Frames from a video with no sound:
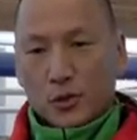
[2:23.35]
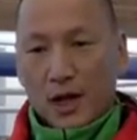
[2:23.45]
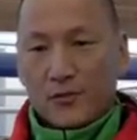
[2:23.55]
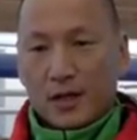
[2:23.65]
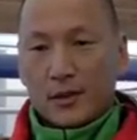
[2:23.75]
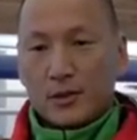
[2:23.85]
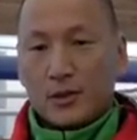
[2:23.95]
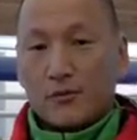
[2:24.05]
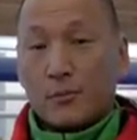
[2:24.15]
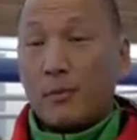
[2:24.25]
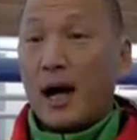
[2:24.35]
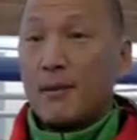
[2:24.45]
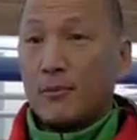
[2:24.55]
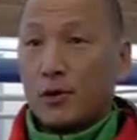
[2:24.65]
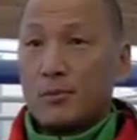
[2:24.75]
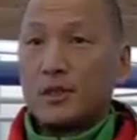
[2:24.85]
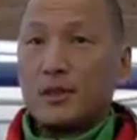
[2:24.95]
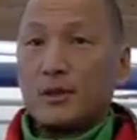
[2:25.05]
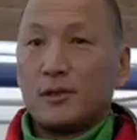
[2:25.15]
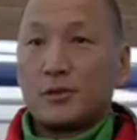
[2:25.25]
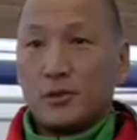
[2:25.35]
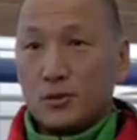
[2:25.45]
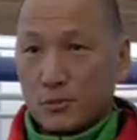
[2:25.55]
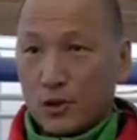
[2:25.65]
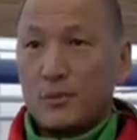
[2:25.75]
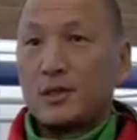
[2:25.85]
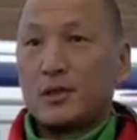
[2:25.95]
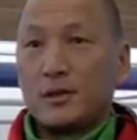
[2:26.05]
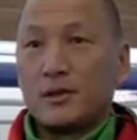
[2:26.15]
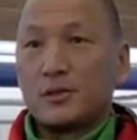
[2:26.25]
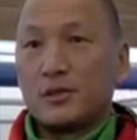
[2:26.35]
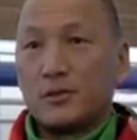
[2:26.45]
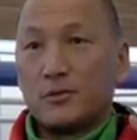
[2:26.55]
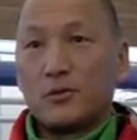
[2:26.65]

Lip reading: have to buy more materials or use more materials to